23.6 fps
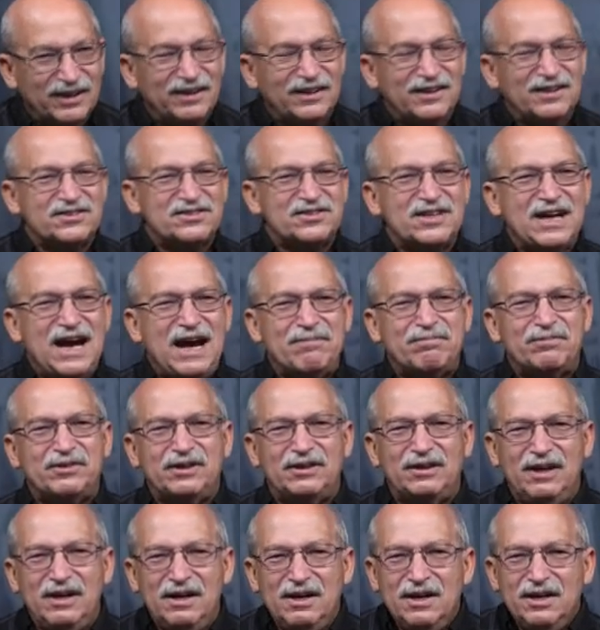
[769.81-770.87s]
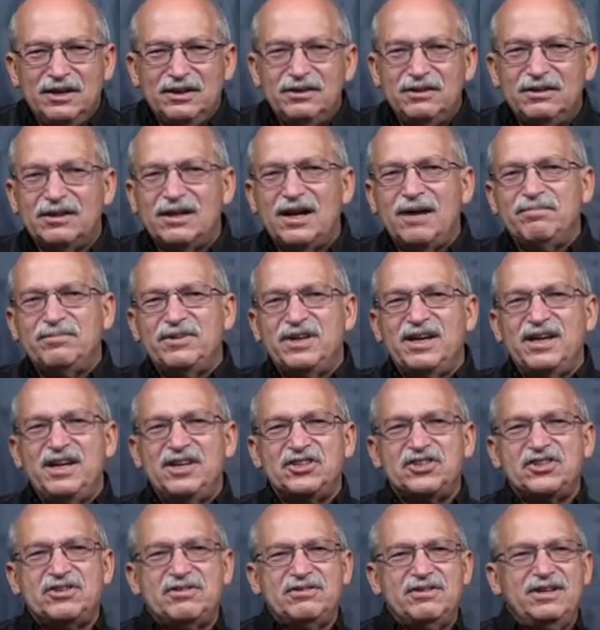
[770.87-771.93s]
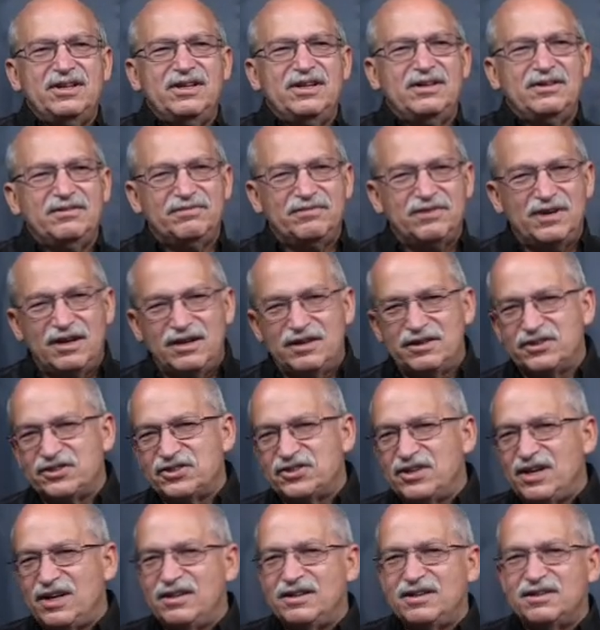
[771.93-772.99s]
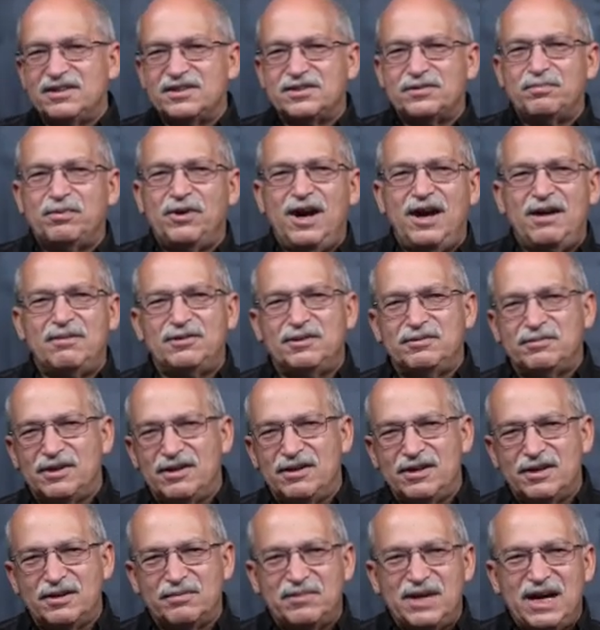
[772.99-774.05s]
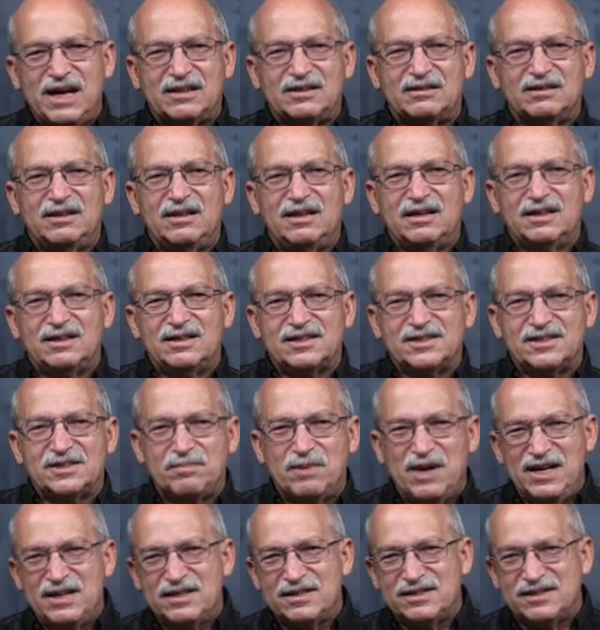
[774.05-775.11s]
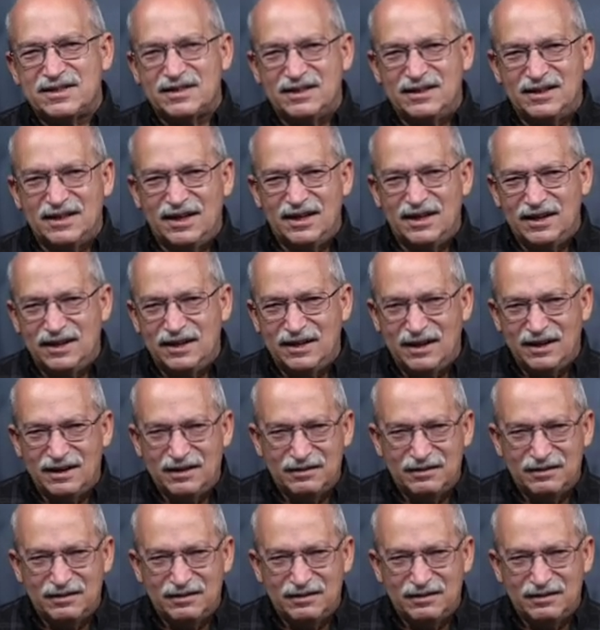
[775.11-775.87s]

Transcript: And this chapter took up the history of the study of this problem, going back to Hull and Spence and then